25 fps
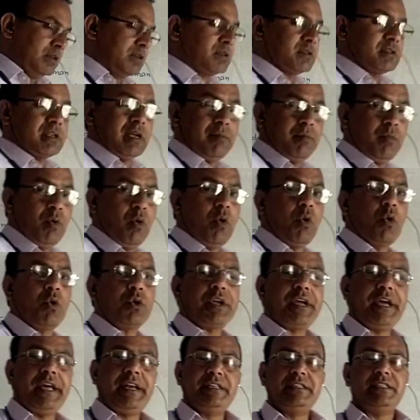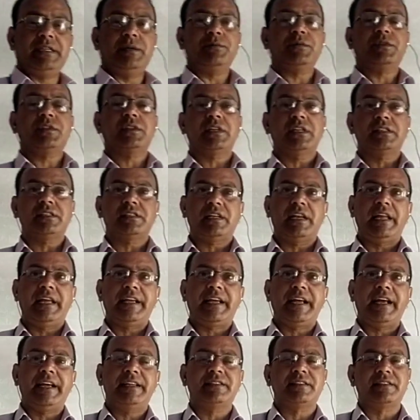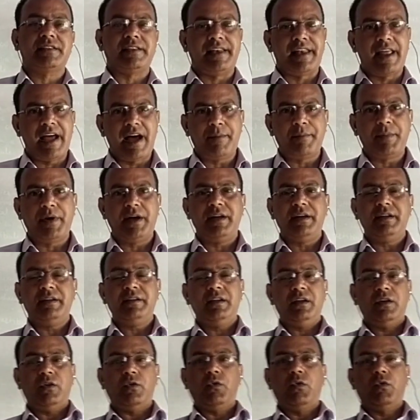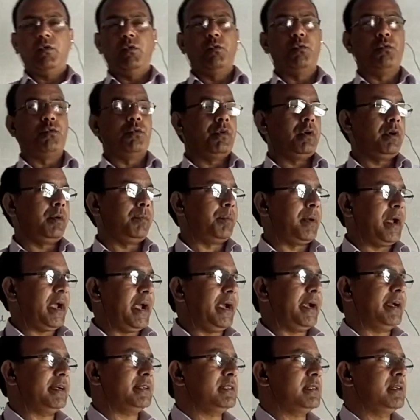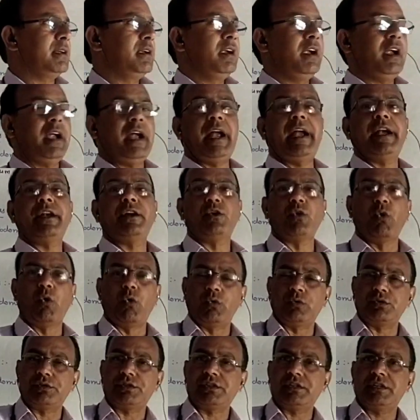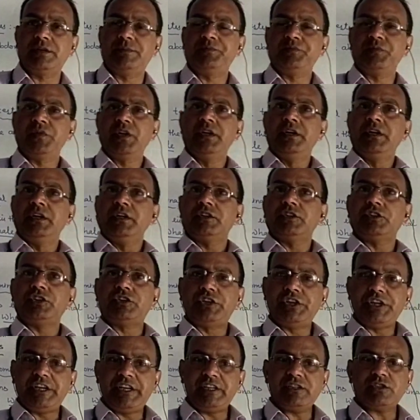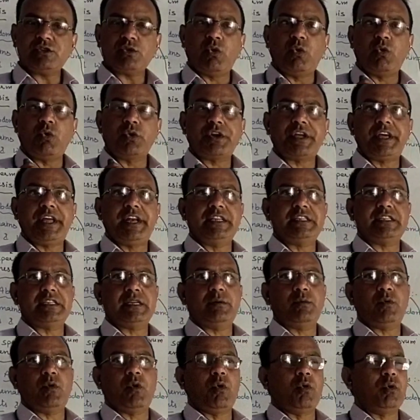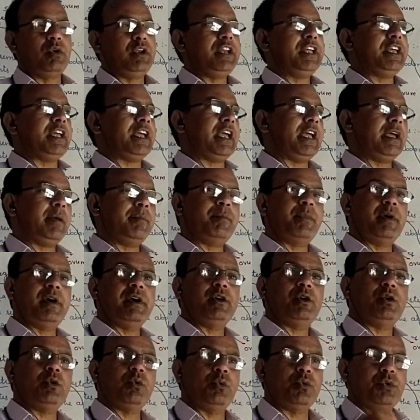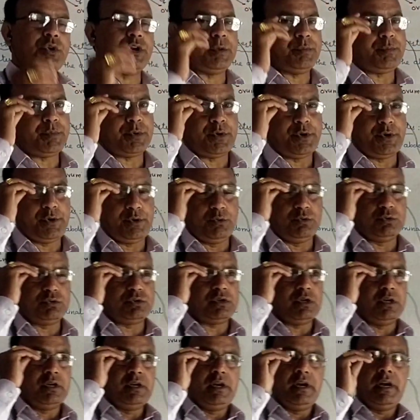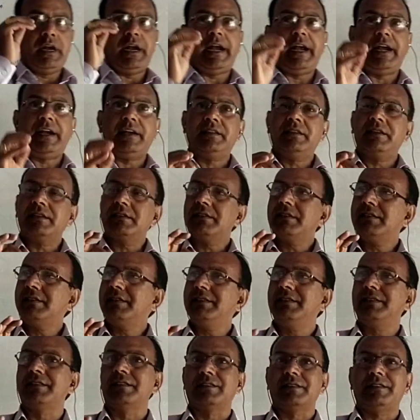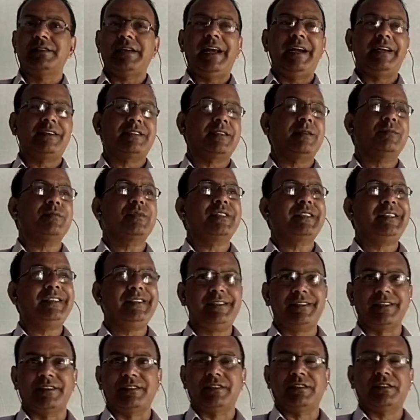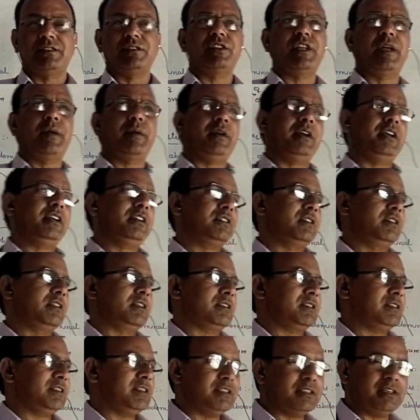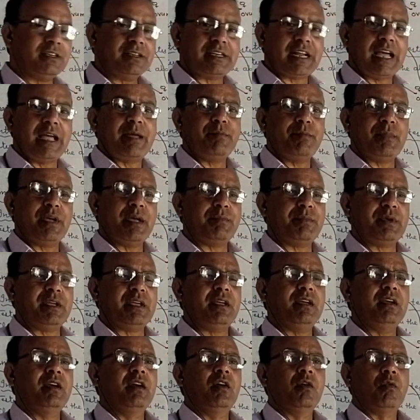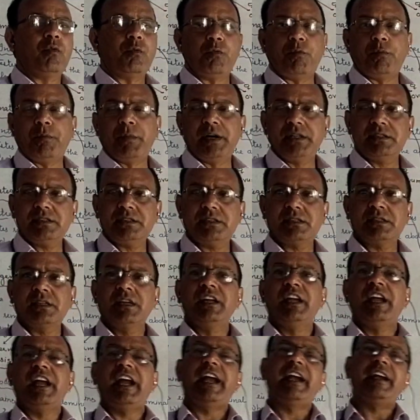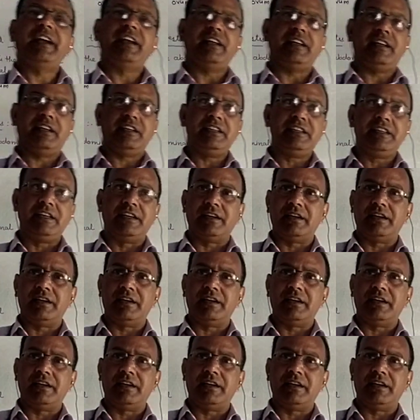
Some organisms such like as llama, bats and dogs, these organisms only able to reproduce at the seasons. At some seasons, the season time may be months and